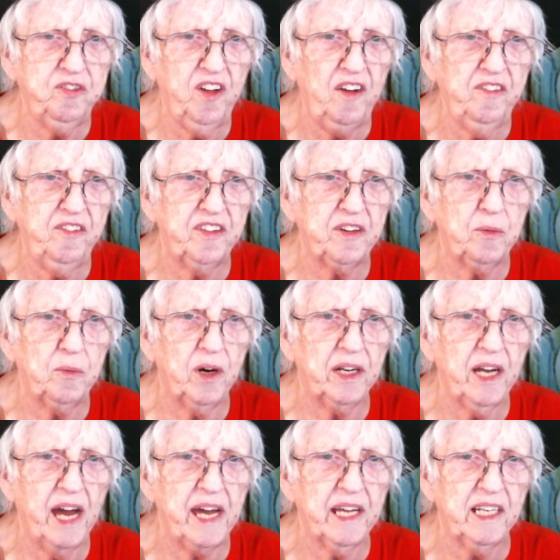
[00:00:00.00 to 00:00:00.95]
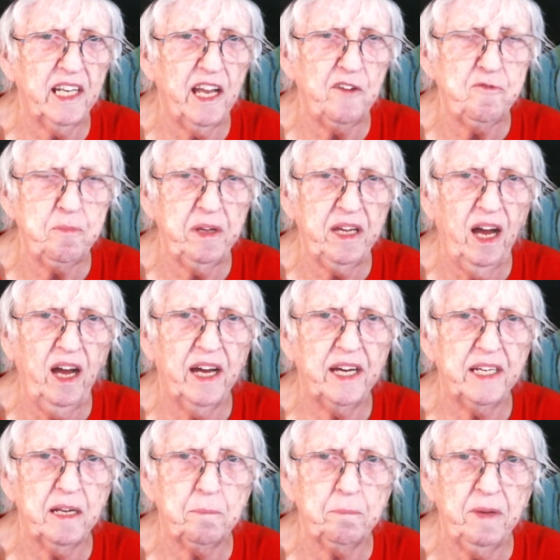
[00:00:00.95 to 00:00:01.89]
fluffy one I had left
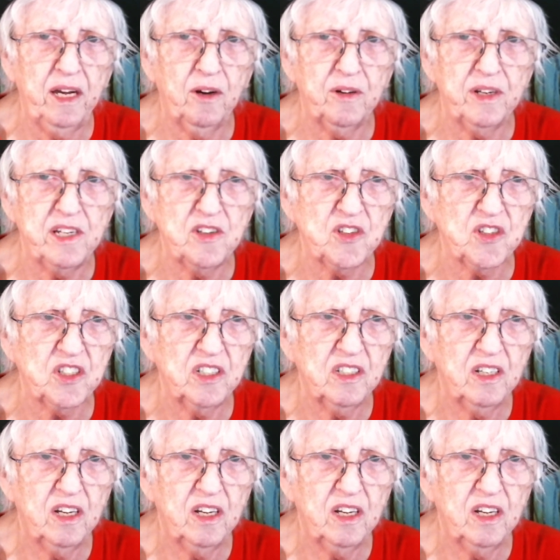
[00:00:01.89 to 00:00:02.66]
behind at Mary's.